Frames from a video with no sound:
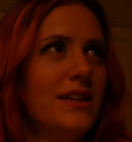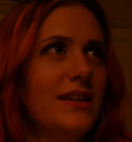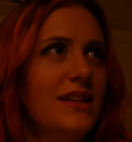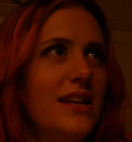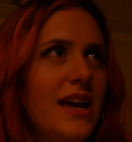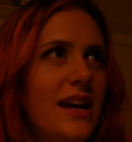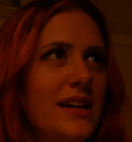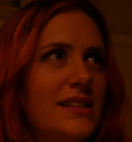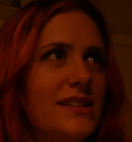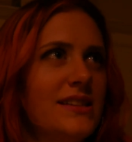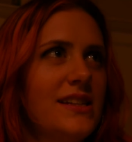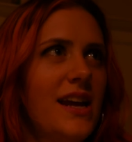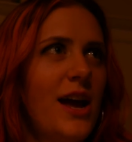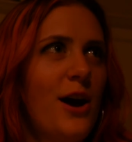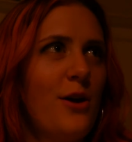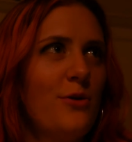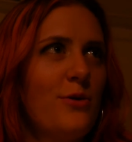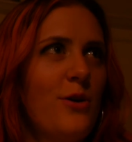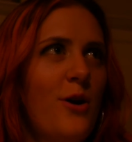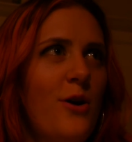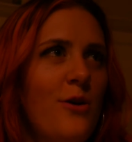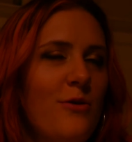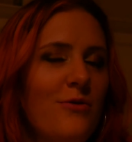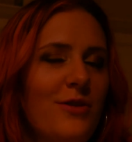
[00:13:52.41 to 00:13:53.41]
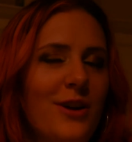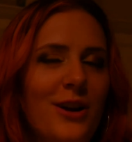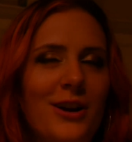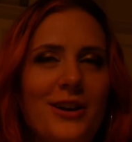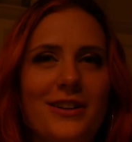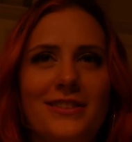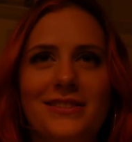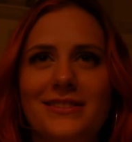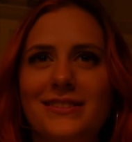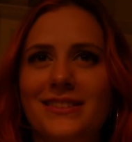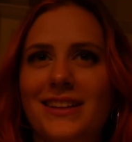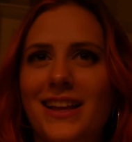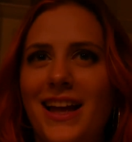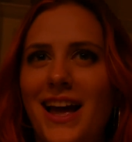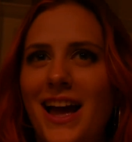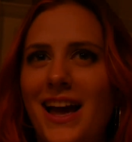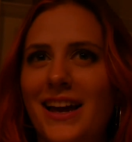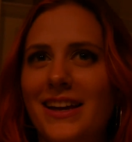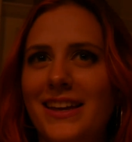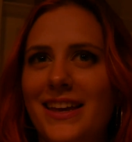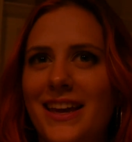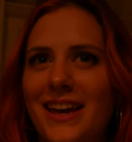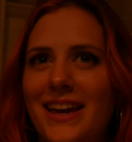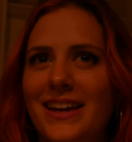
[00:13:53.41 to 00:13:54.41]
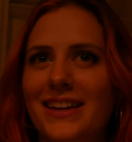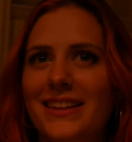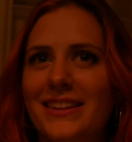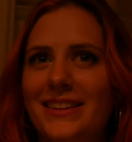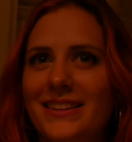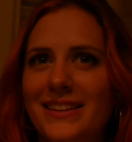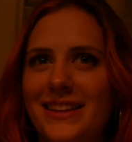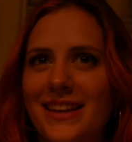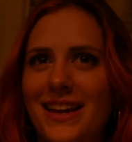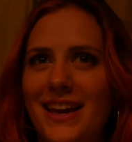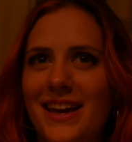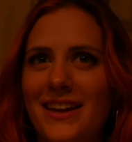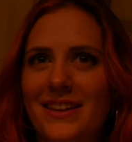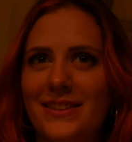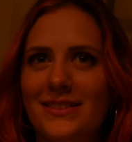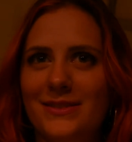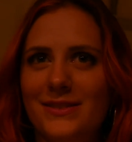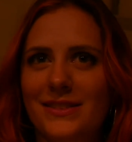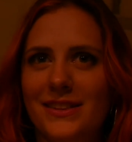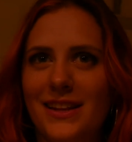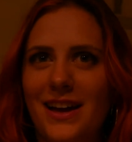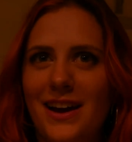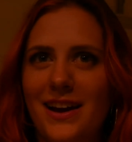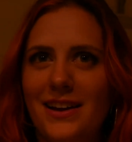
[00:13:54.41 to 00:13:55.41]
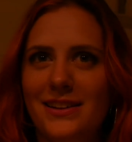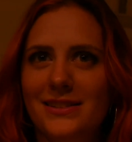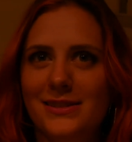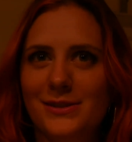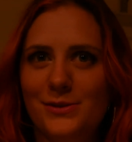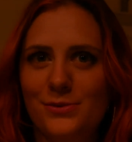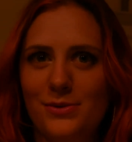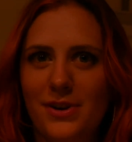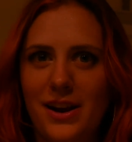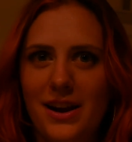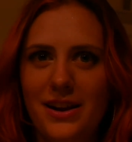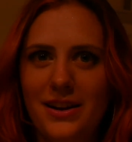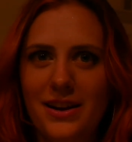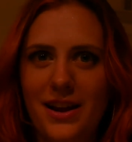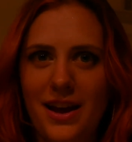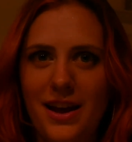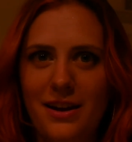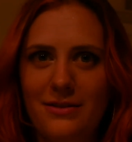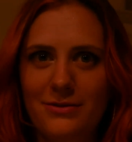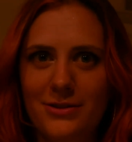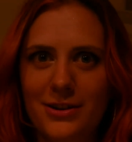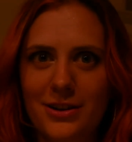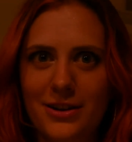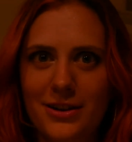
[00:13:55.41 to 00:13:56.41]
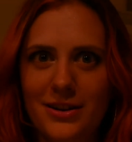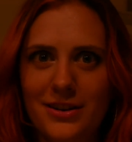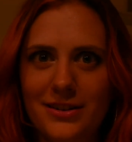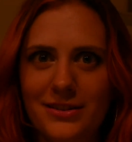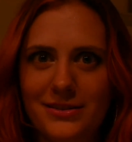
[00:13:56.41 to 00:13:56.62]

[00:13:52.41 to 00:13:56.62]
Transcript: next town over. I can't get lines right ever.